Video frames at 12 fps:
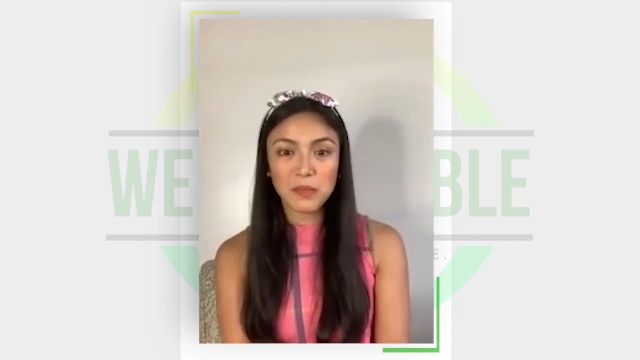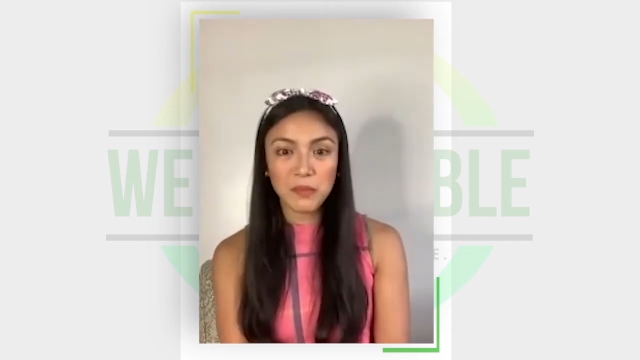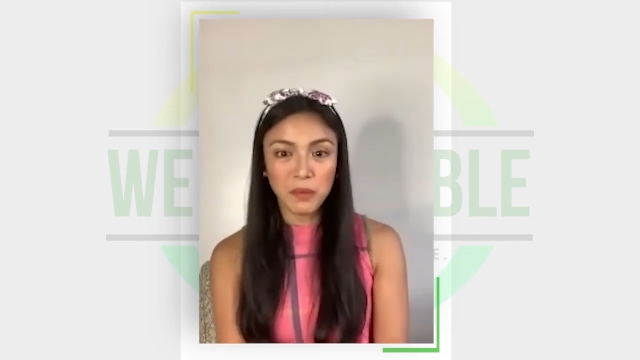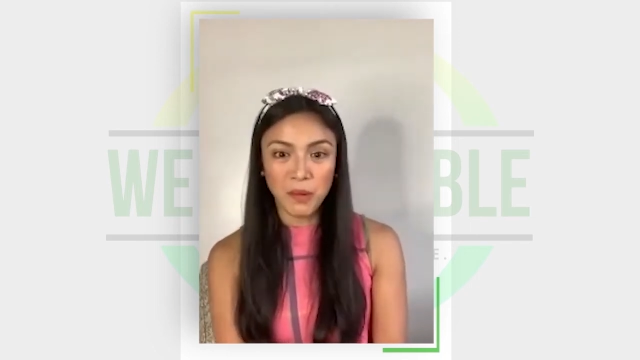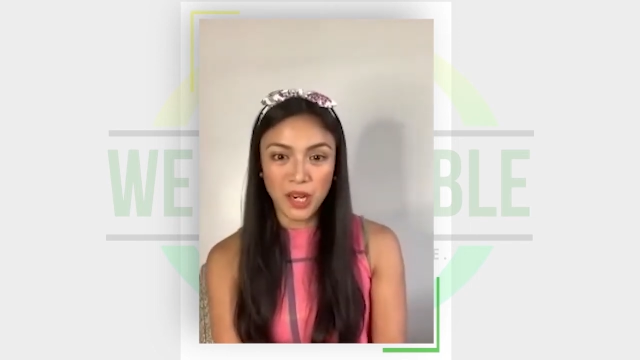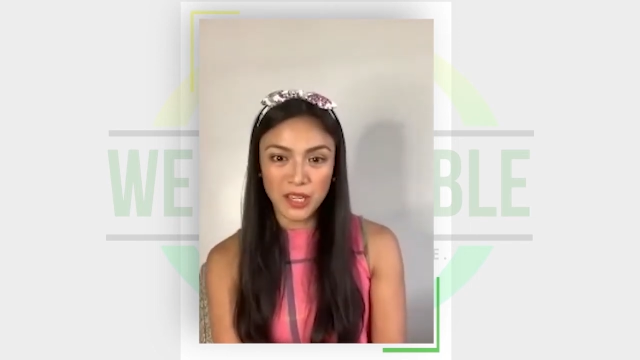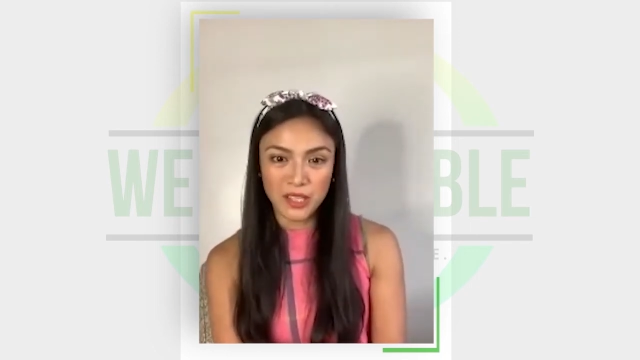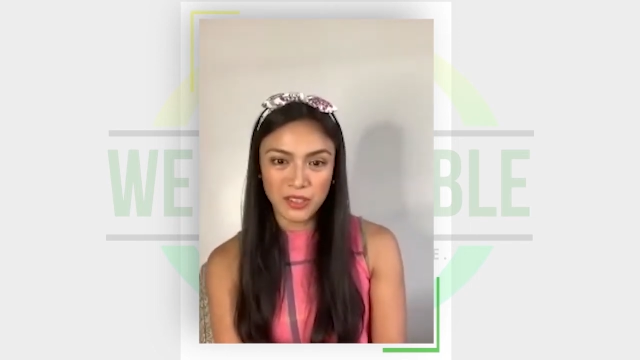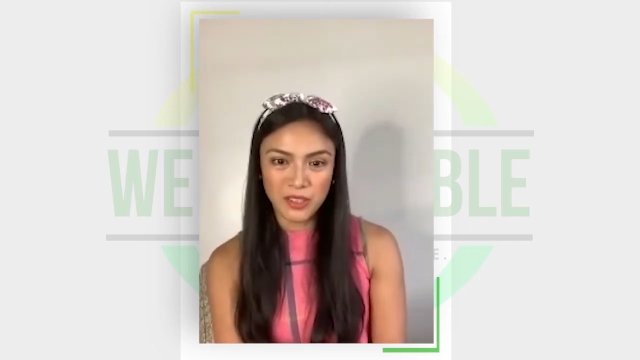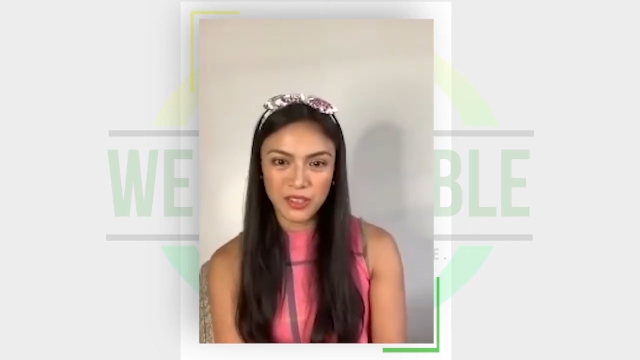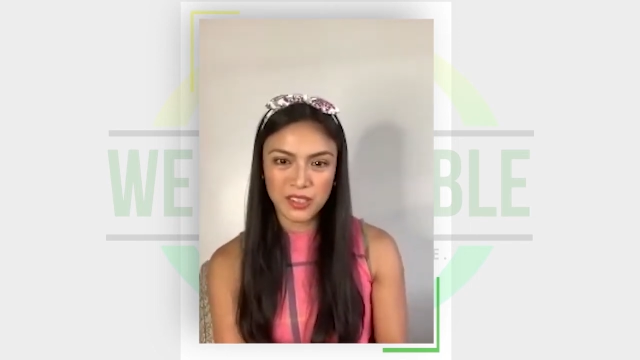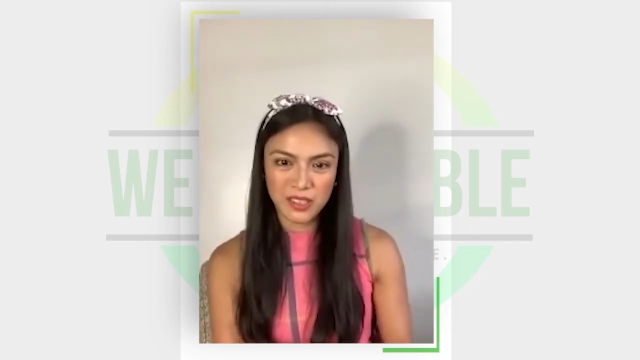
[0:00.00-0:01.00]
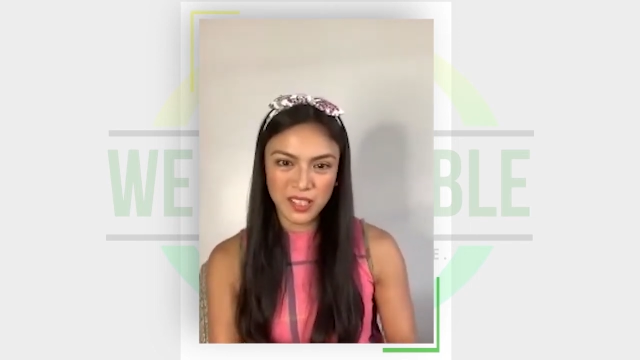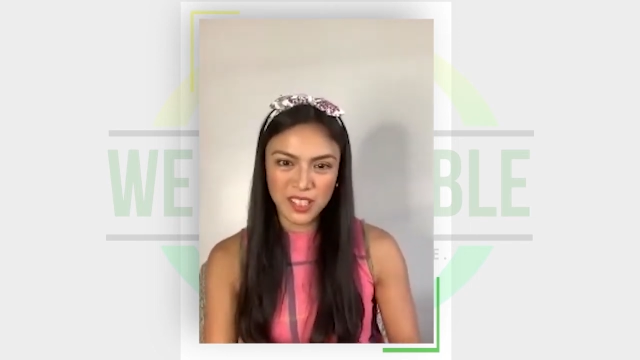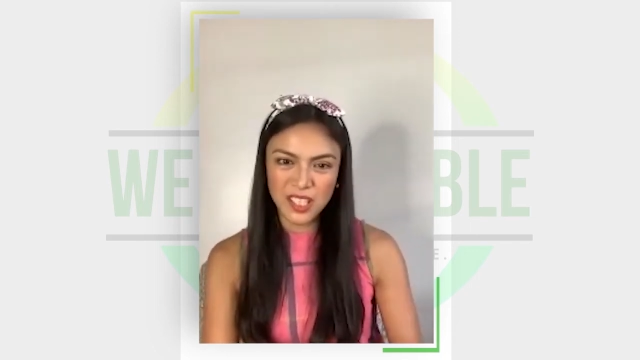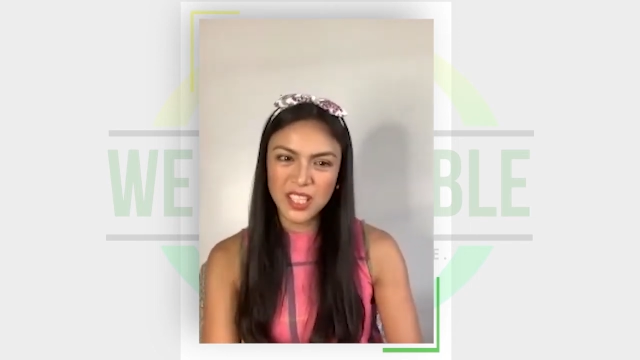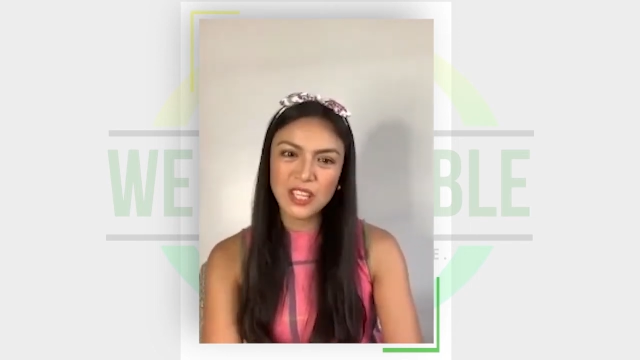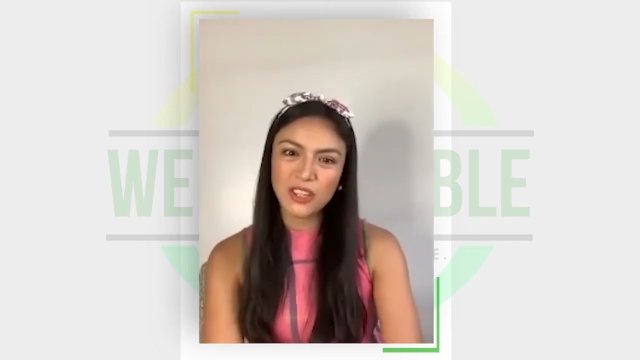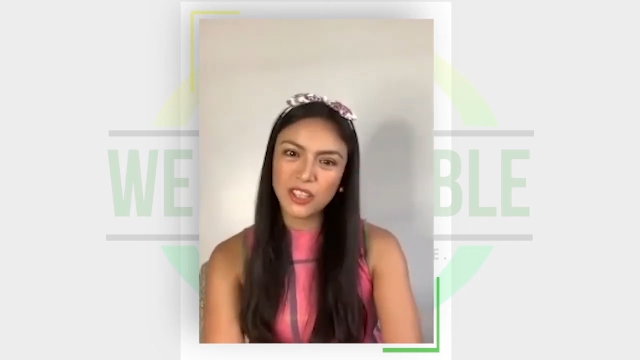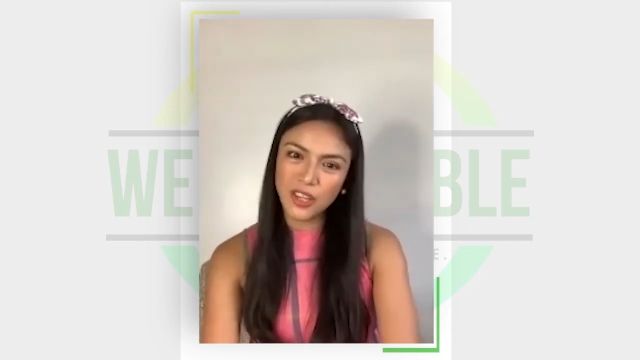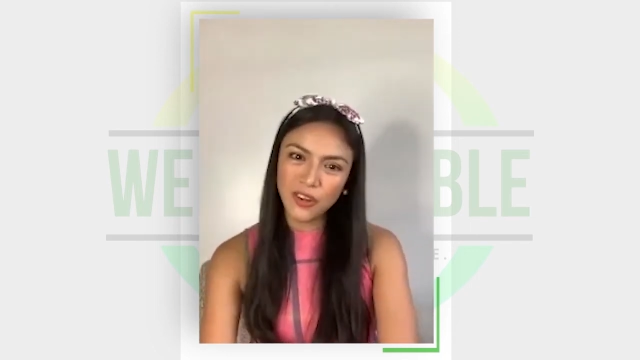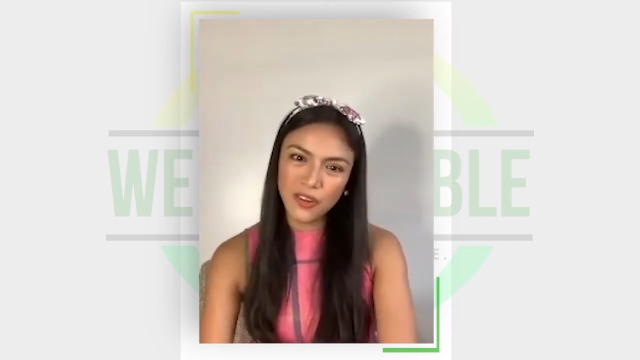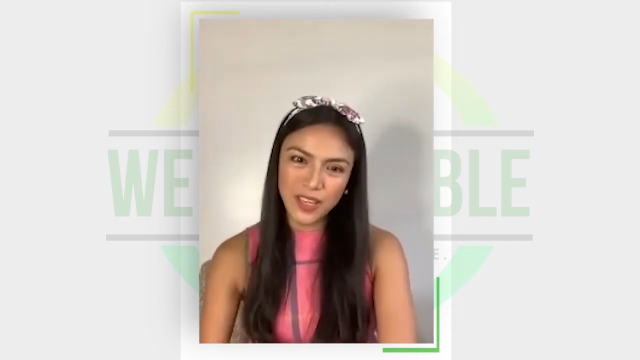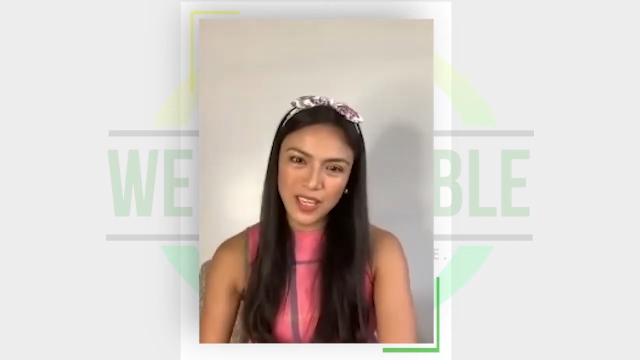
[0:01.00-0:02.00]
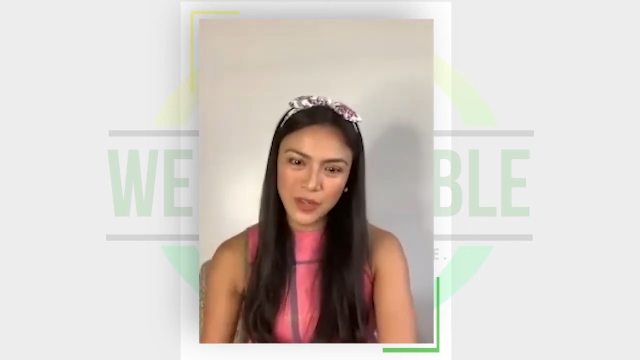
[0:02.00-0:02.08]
nagmamark because nagkikiloid ako eh.